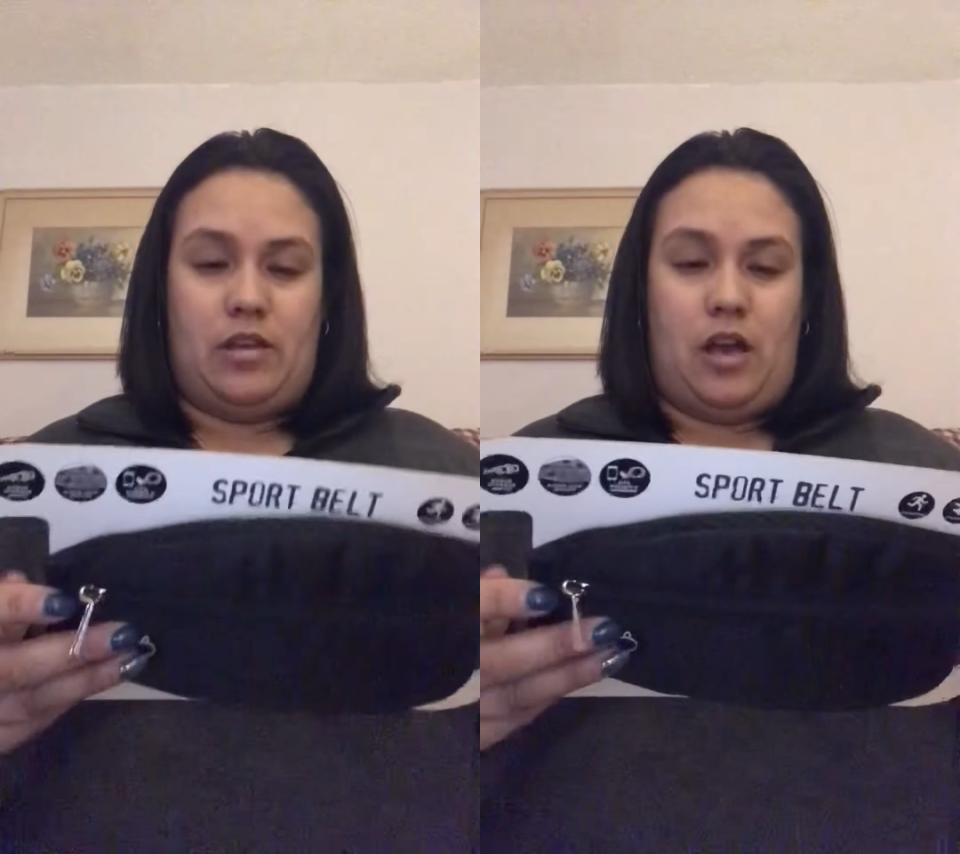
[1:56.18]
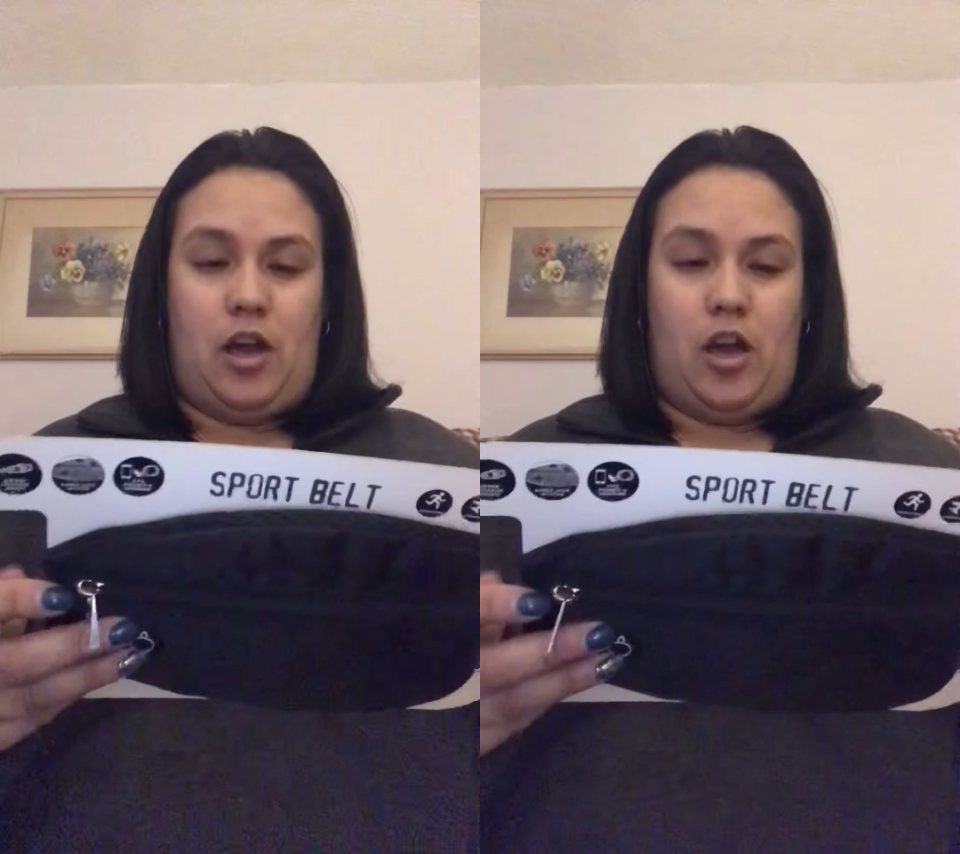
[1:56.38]

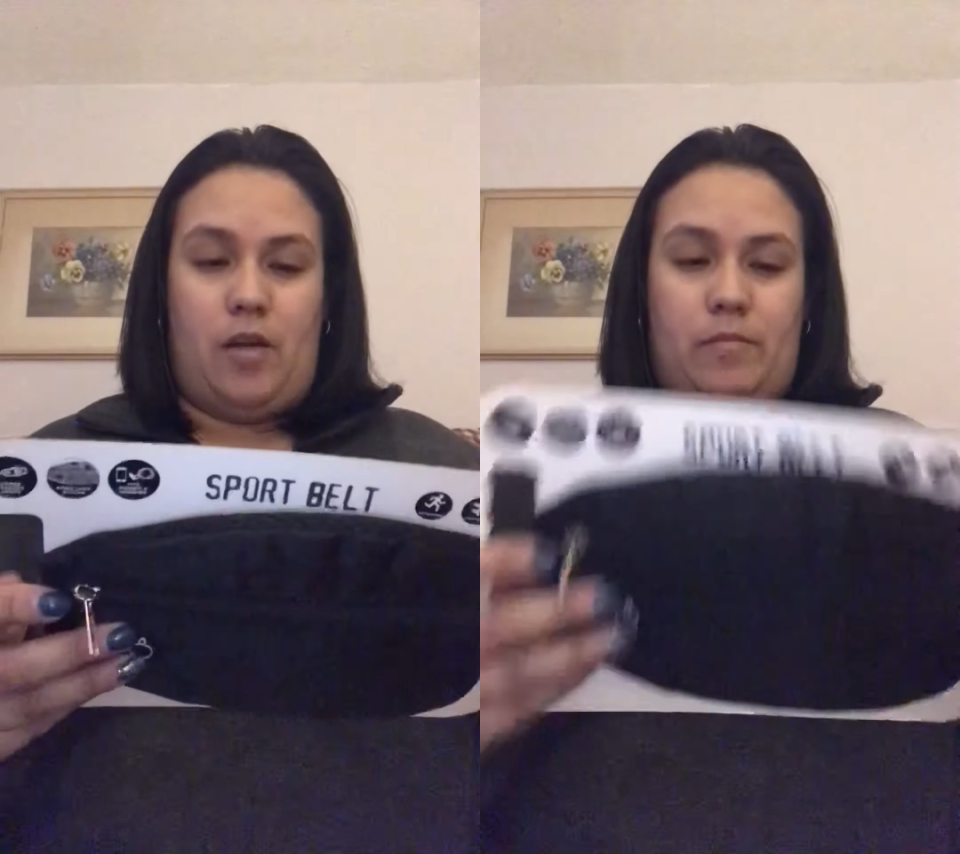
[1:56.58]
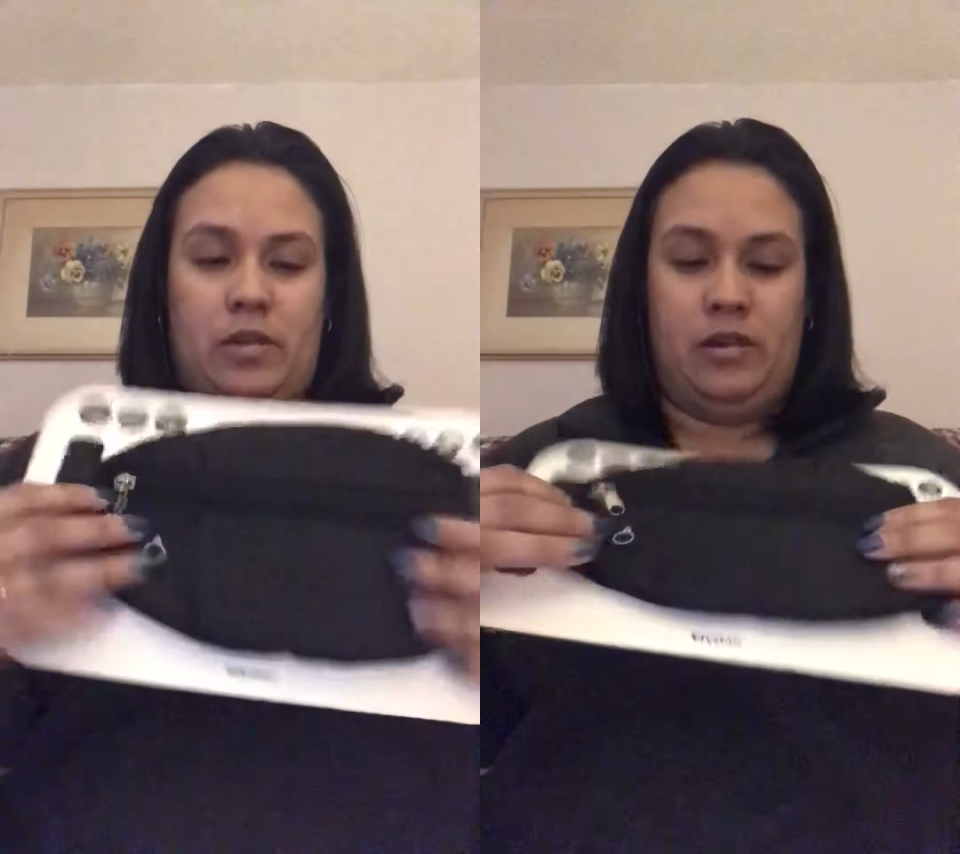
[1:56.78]

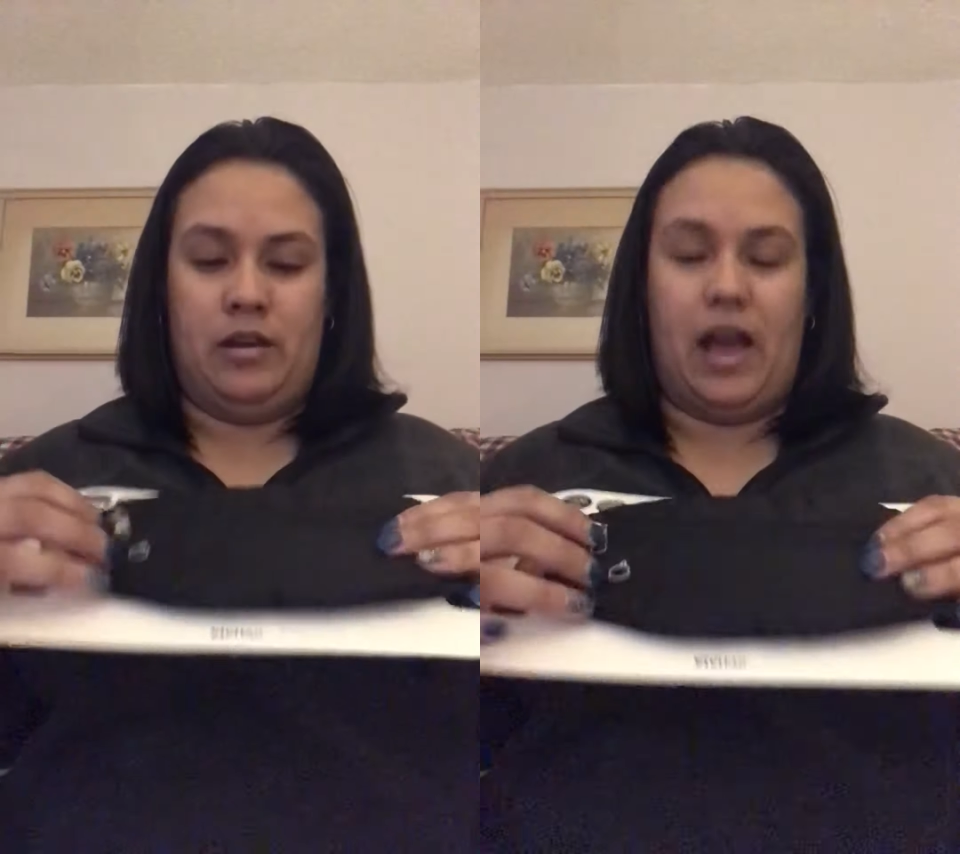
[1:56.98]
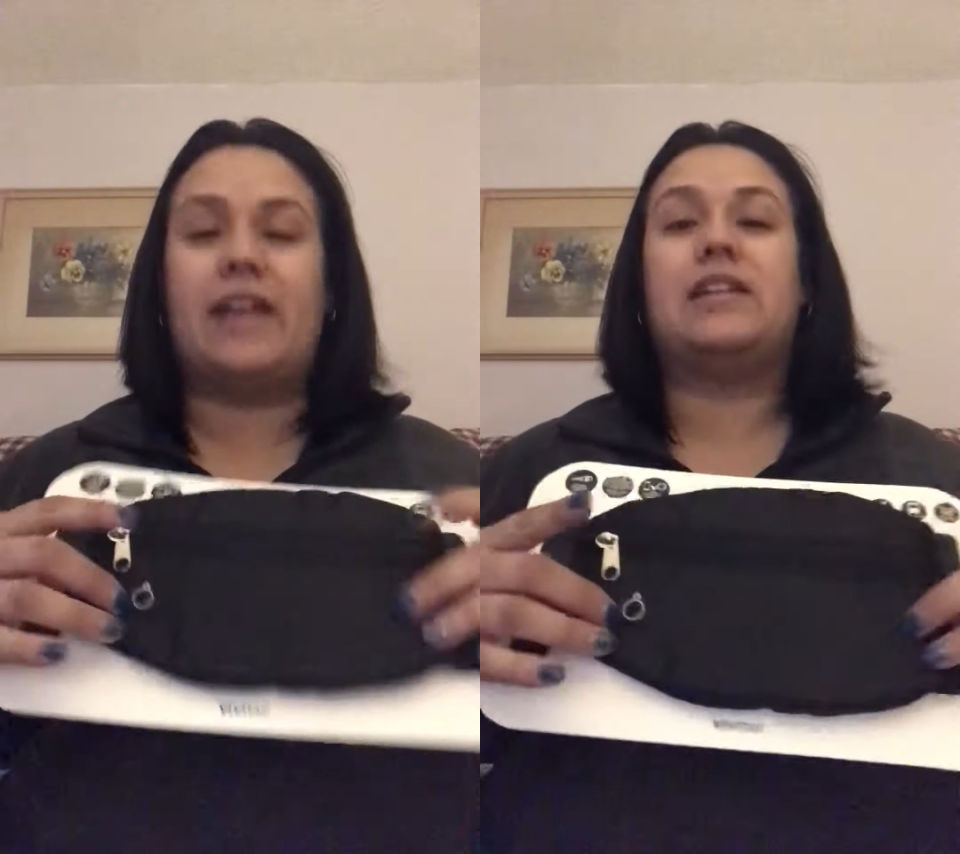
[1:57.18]

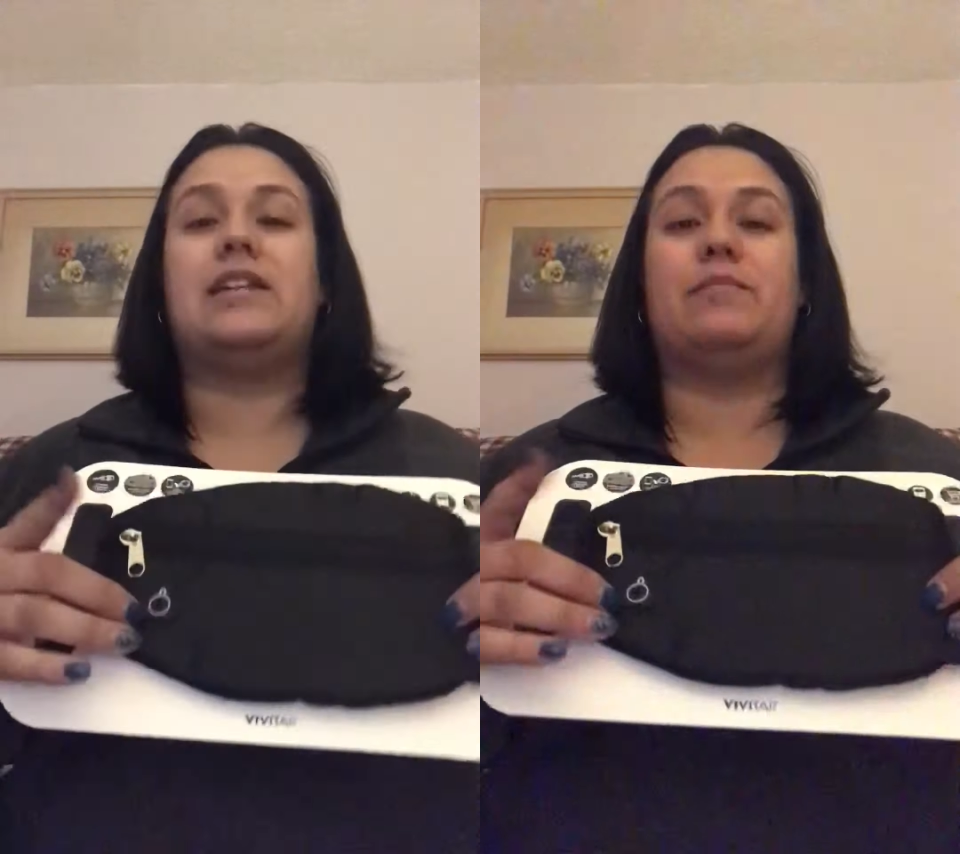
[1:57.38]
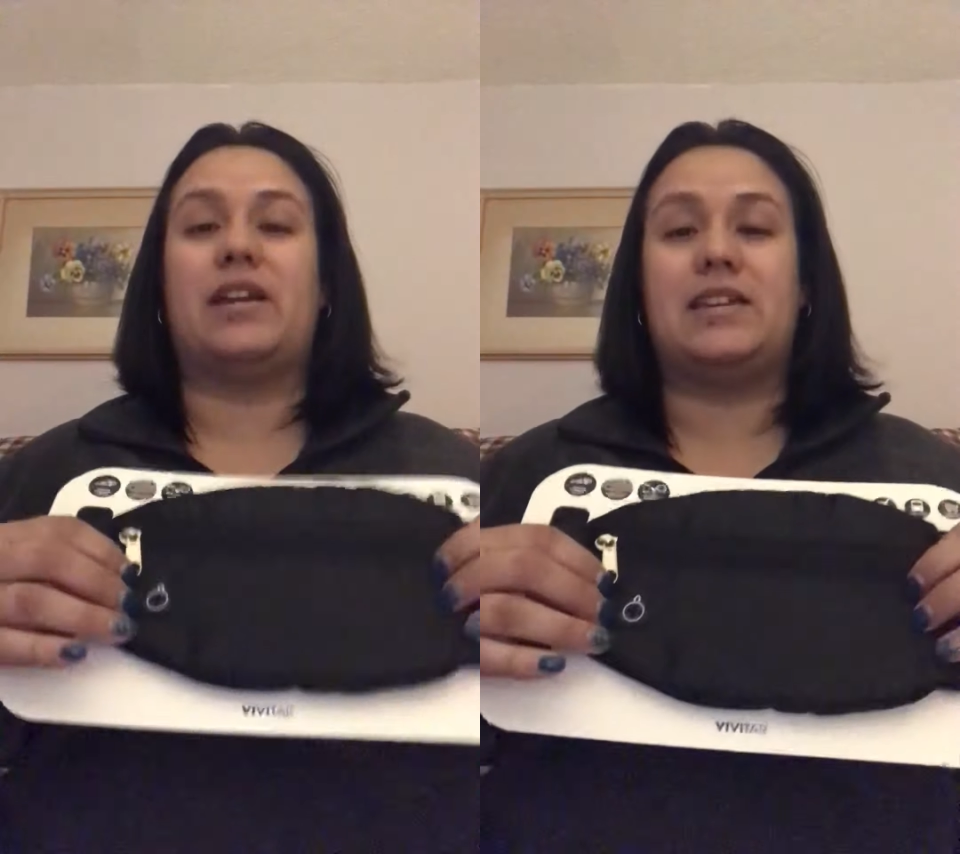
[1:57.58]
I can
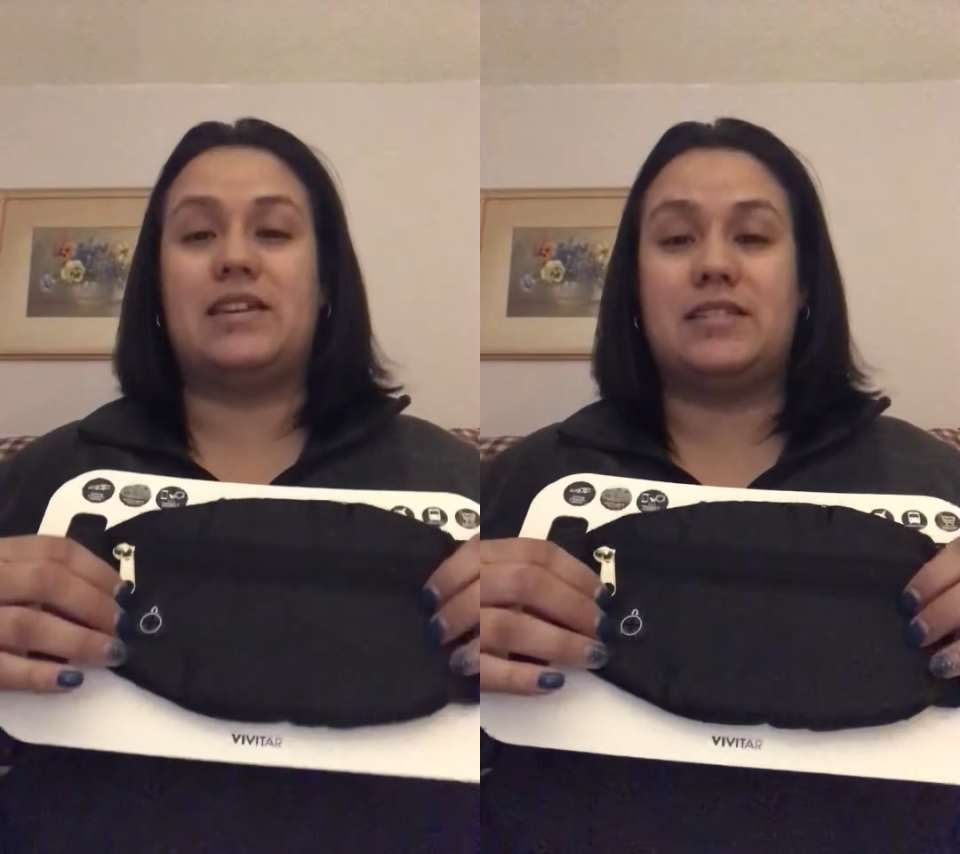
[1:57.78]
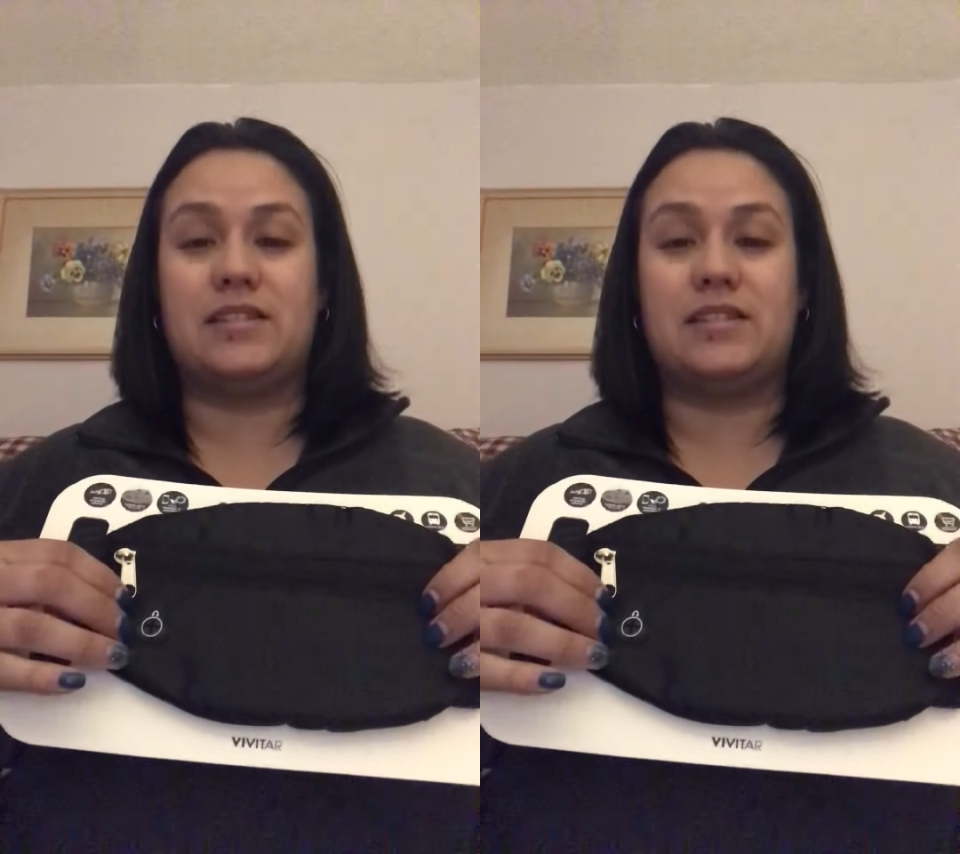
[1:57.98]
keep my keys